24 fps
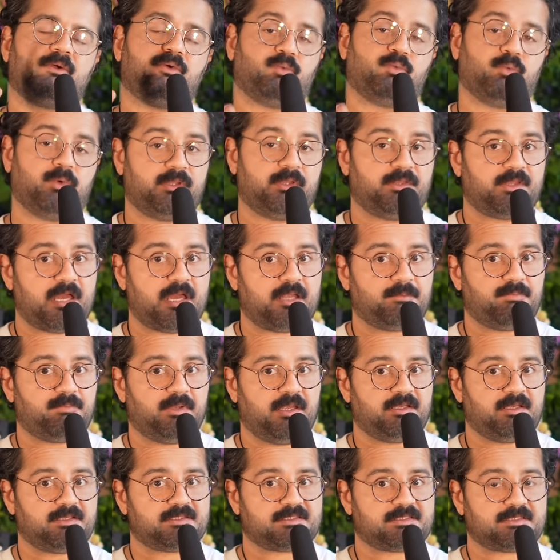With that
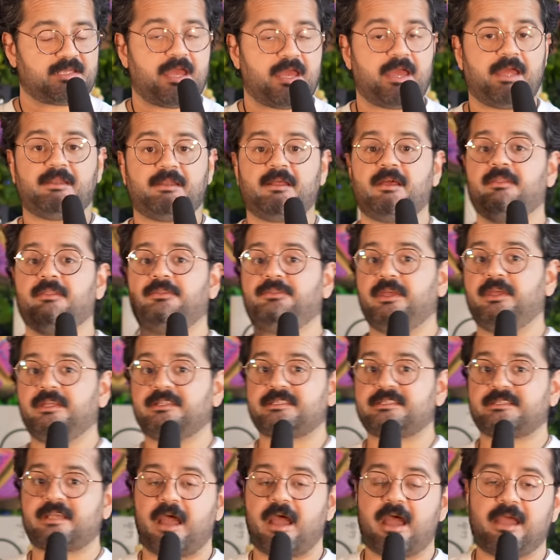being said,
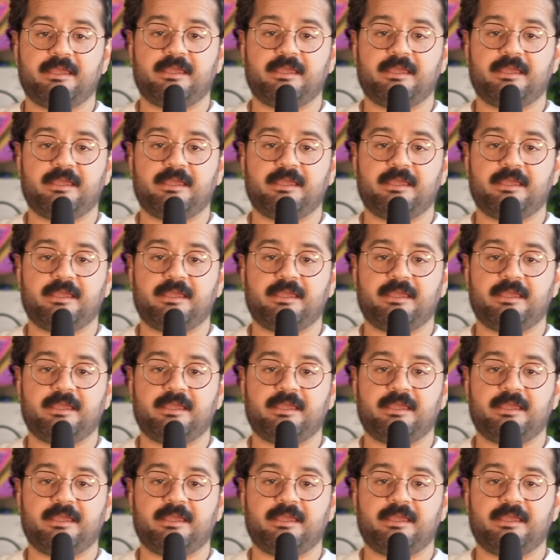this guy